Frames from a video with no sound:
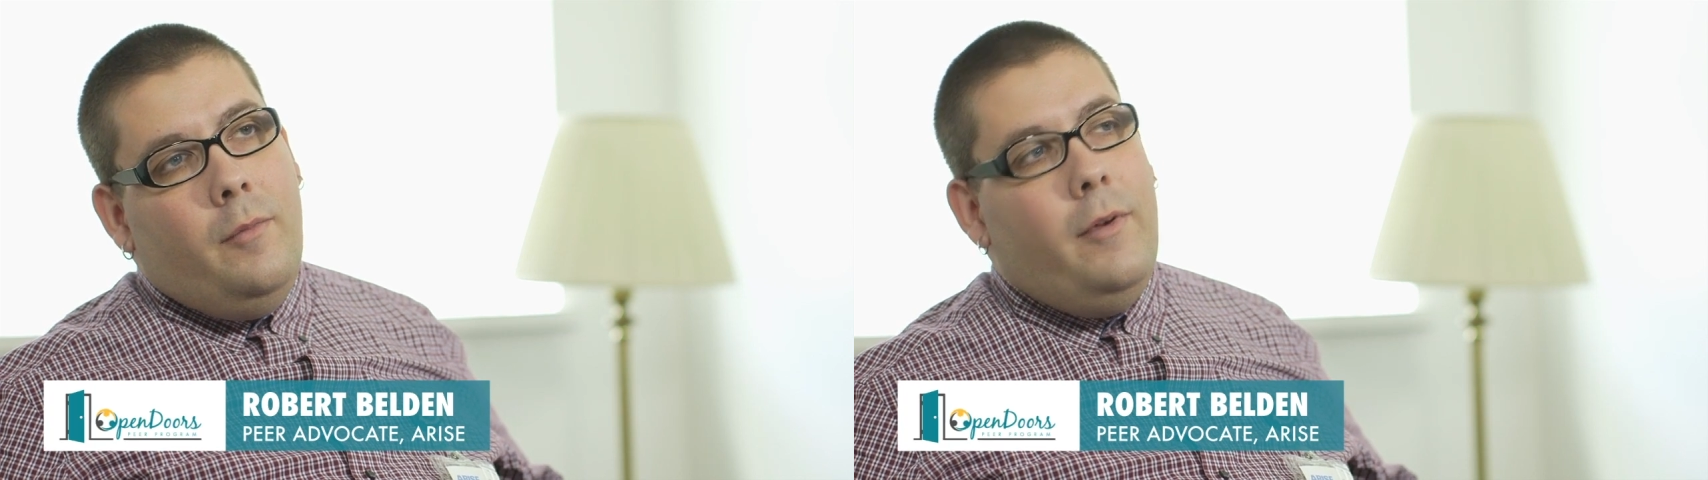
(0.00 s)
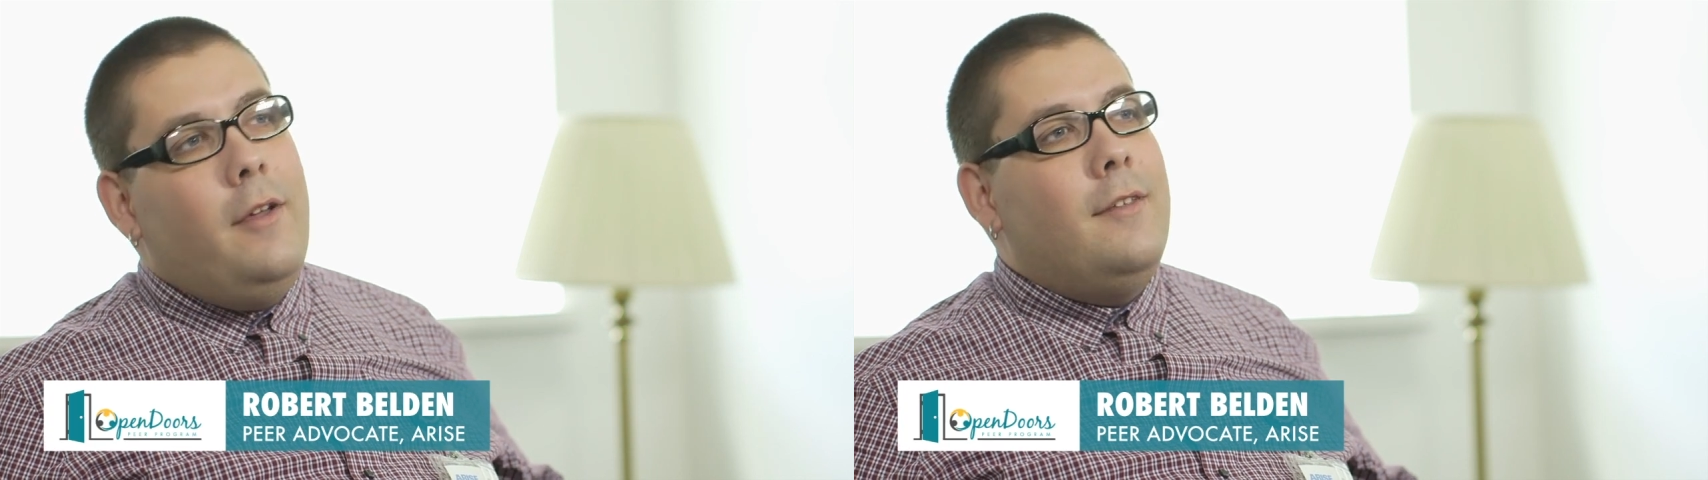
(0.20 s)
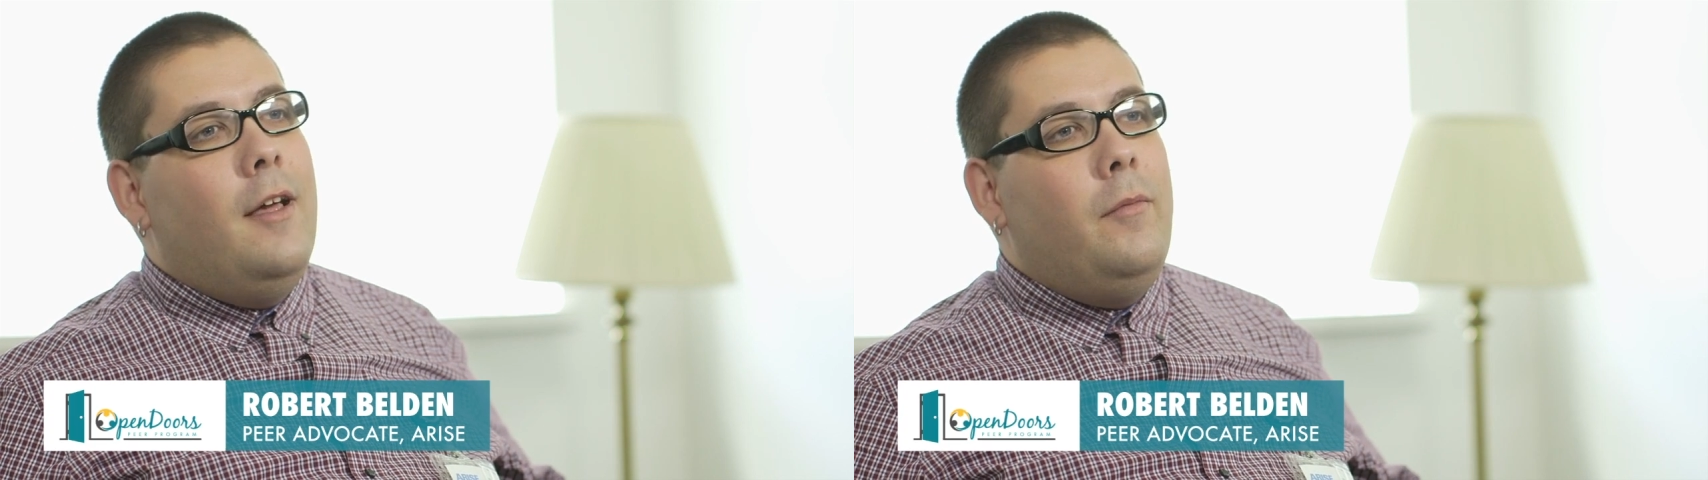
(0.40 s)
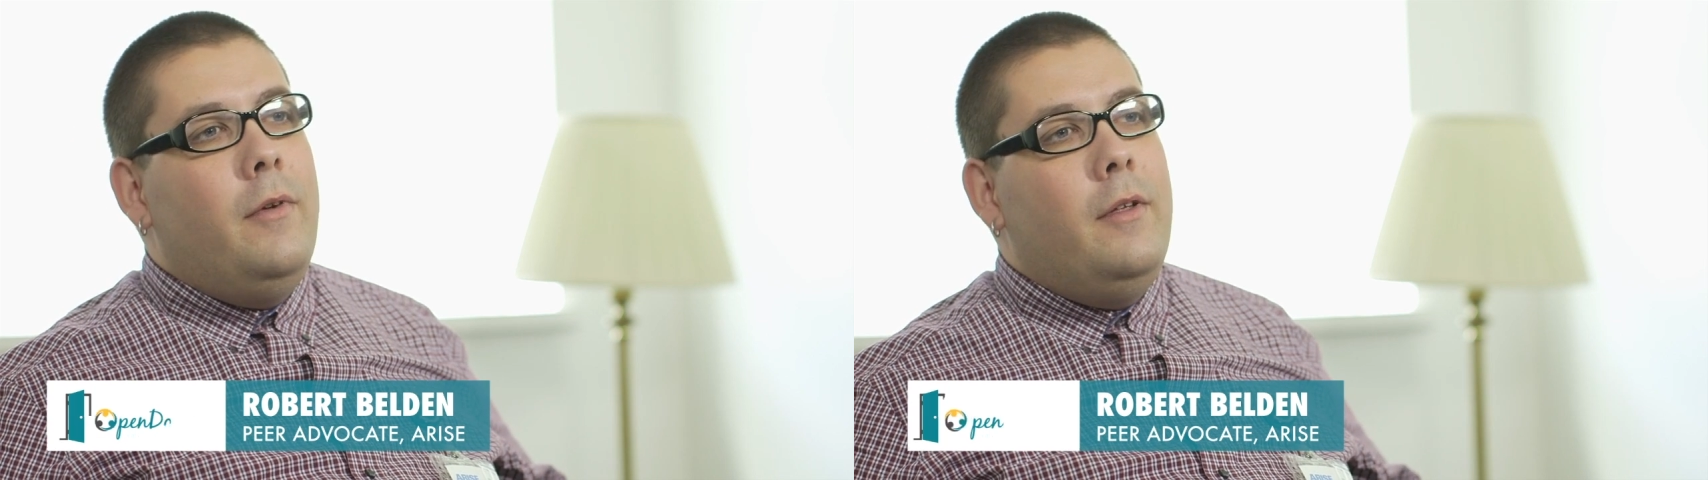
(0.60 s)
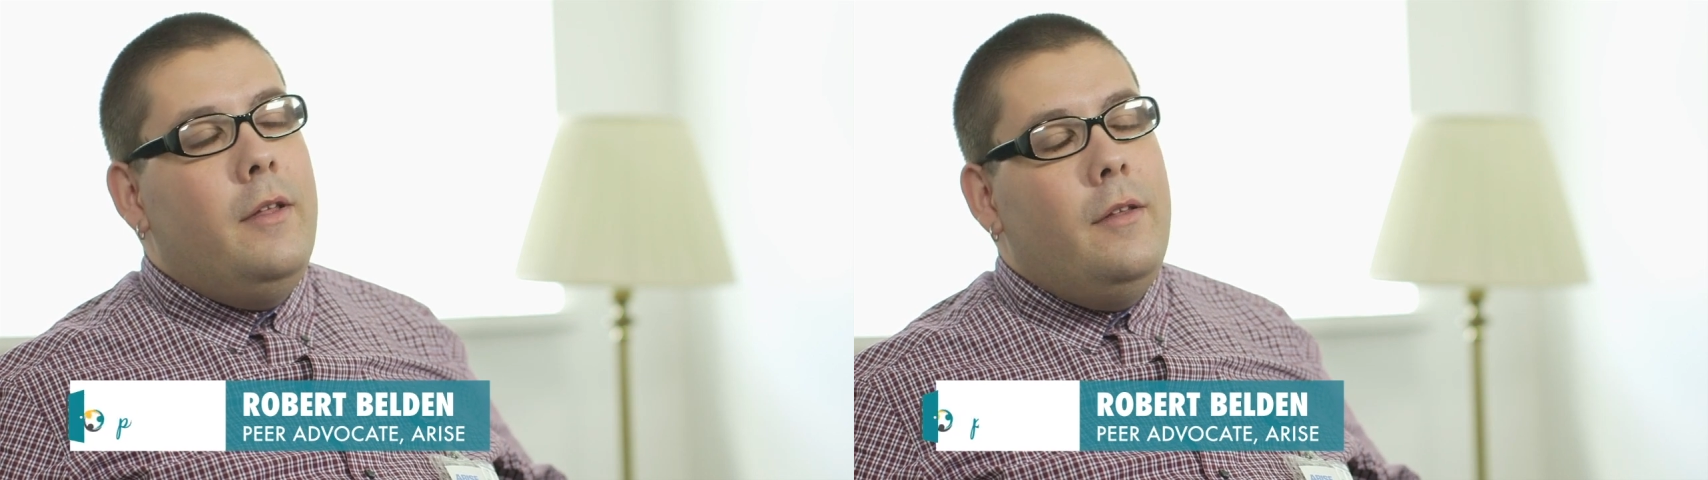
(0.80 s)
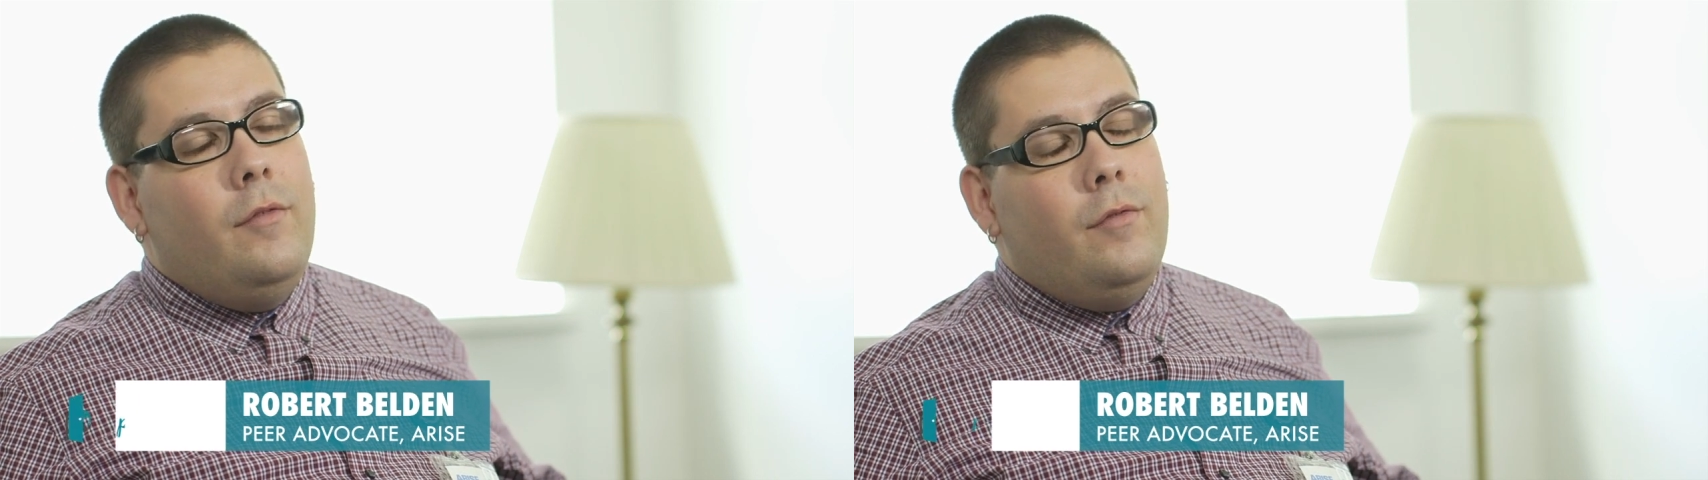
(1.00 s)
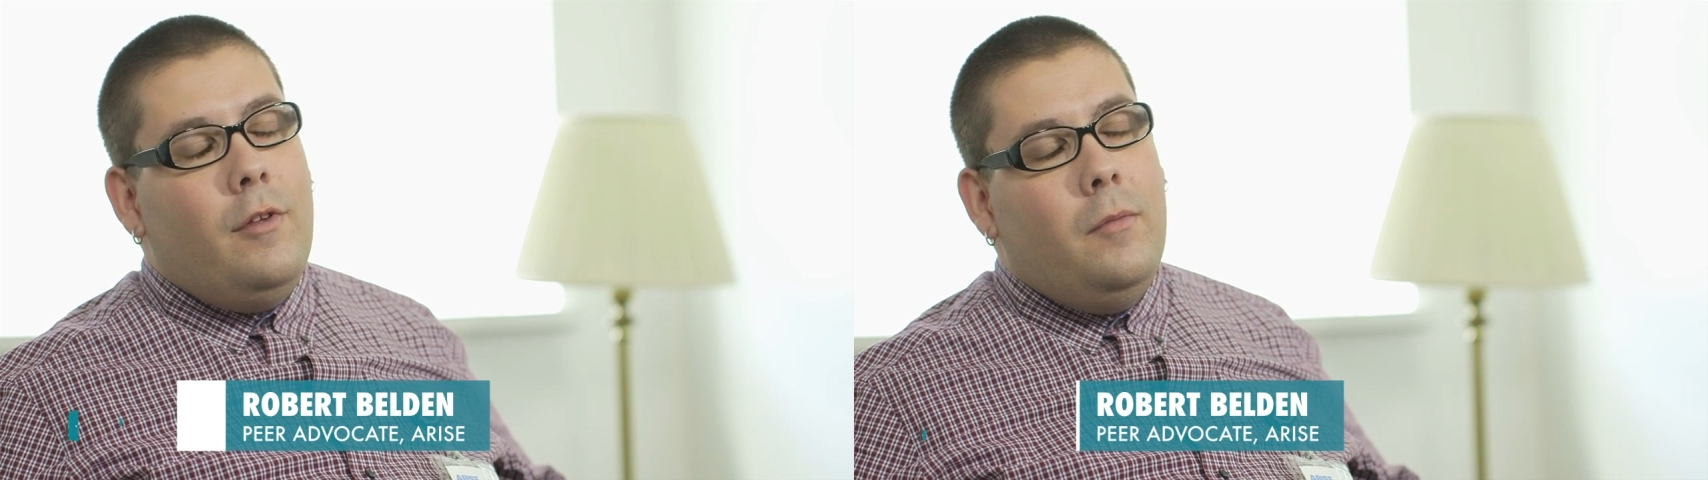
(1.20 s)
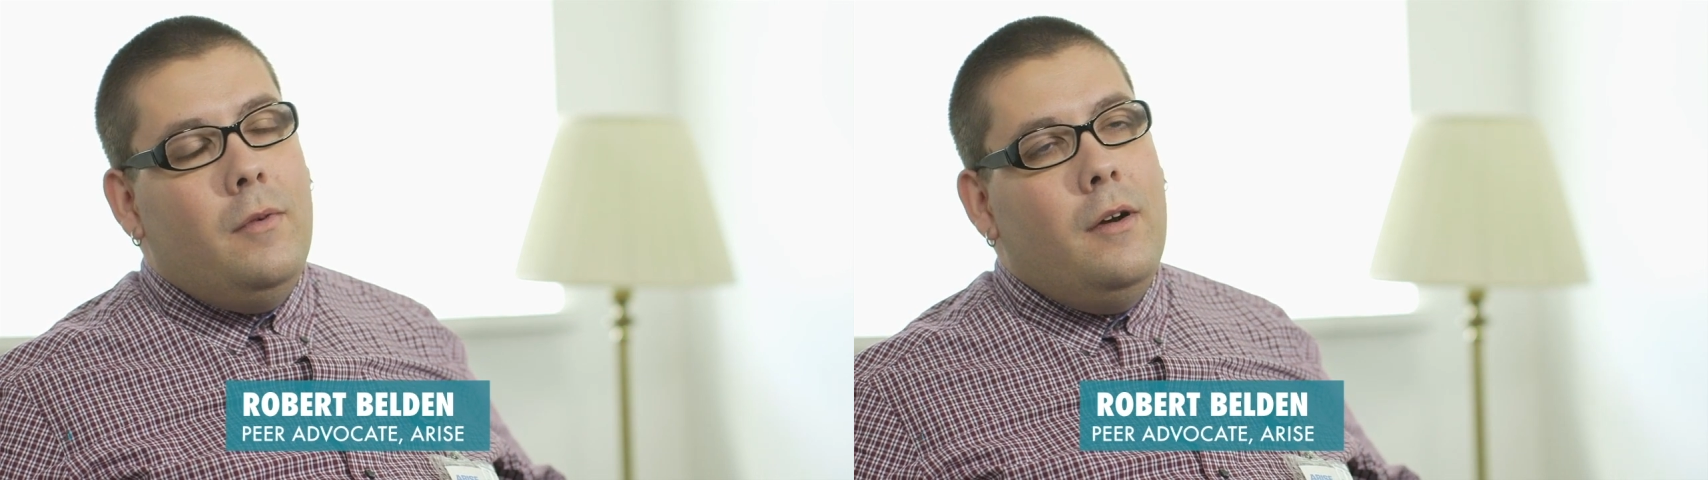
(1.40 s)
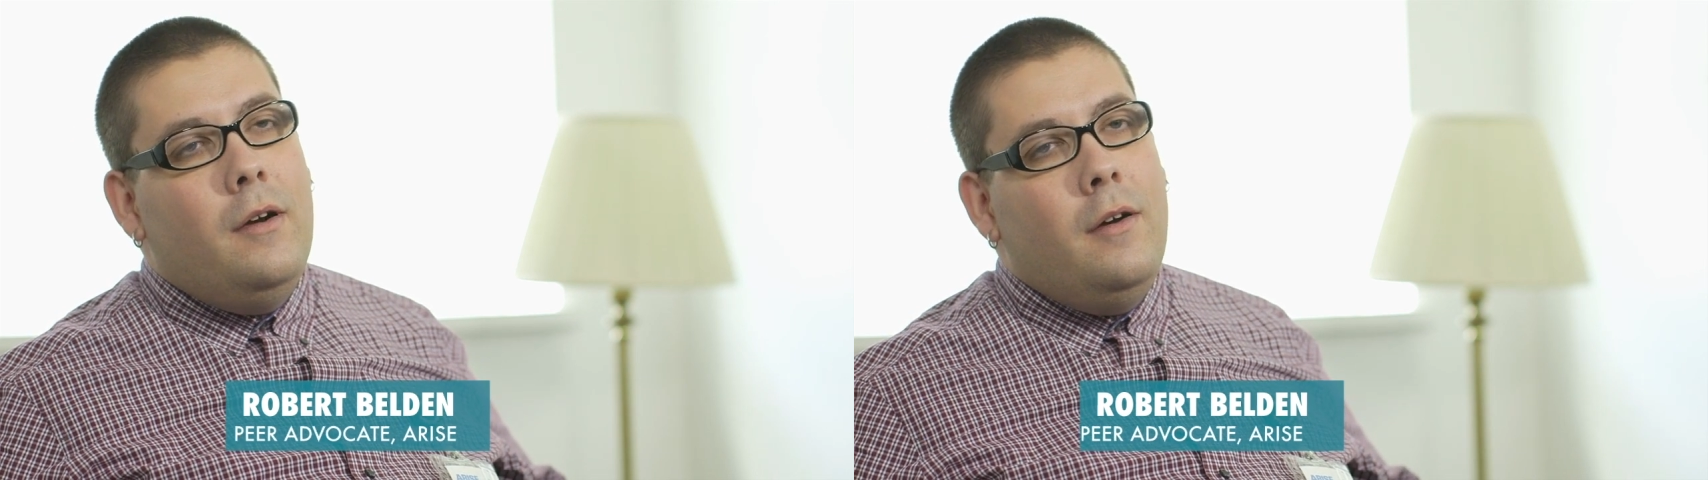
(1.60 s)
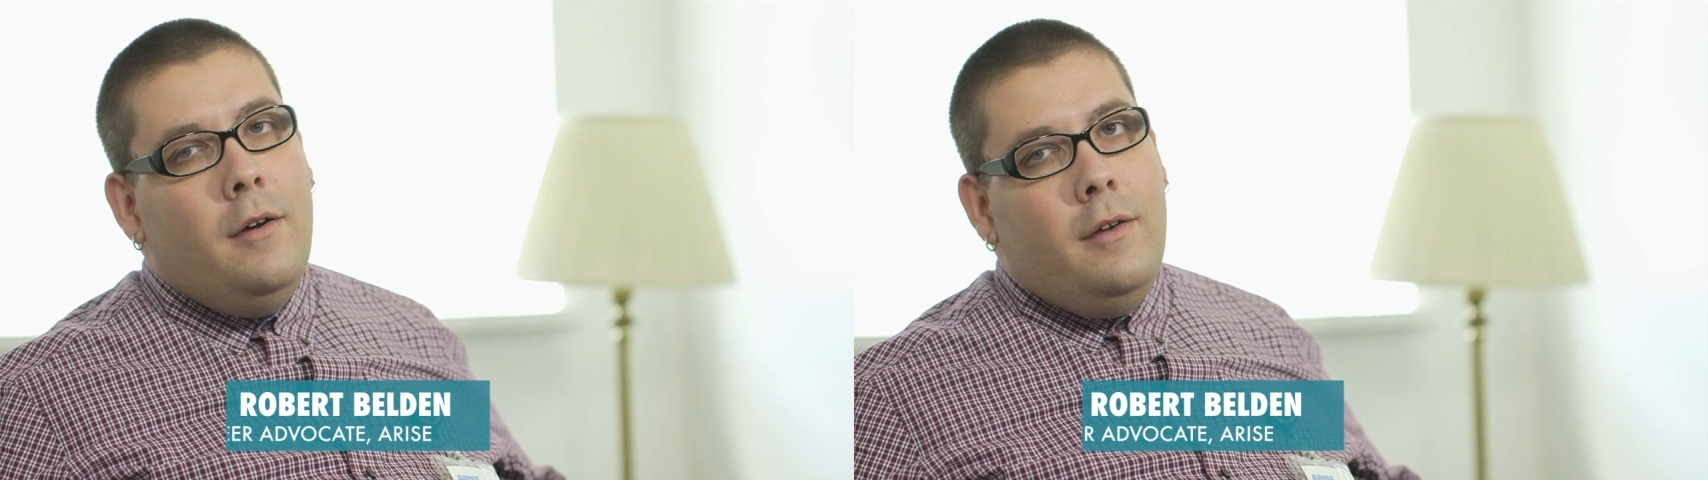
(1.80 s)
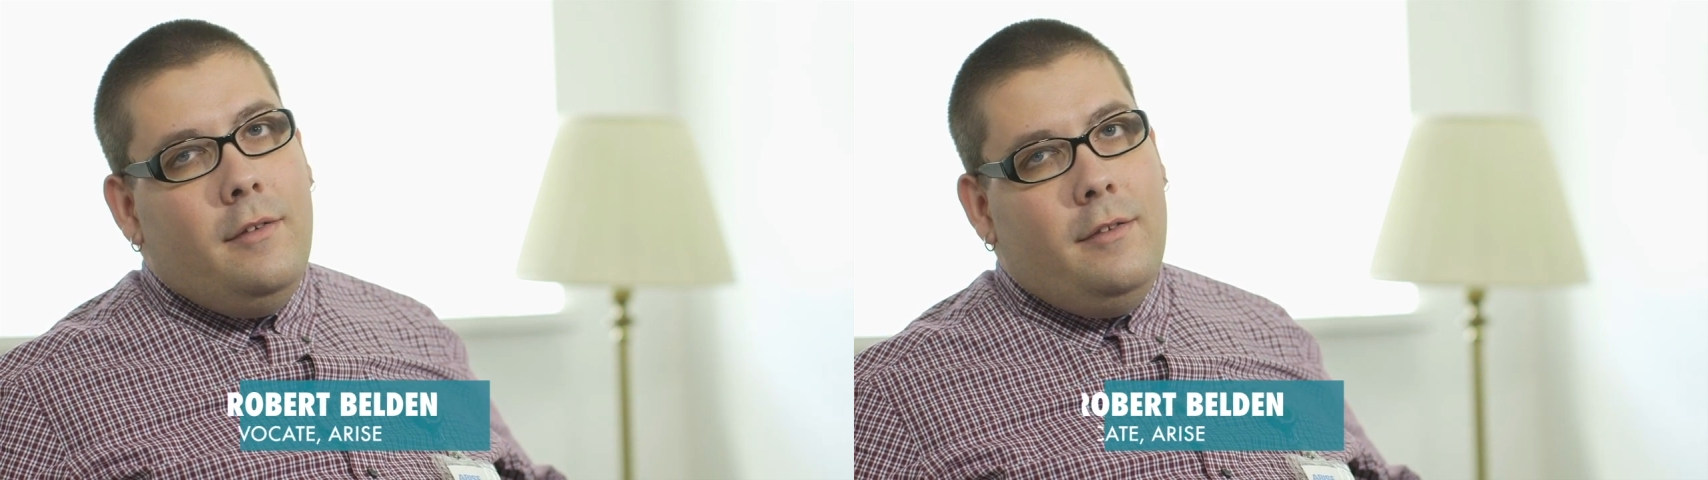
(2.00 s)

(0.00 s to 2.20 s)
because I've been in some of the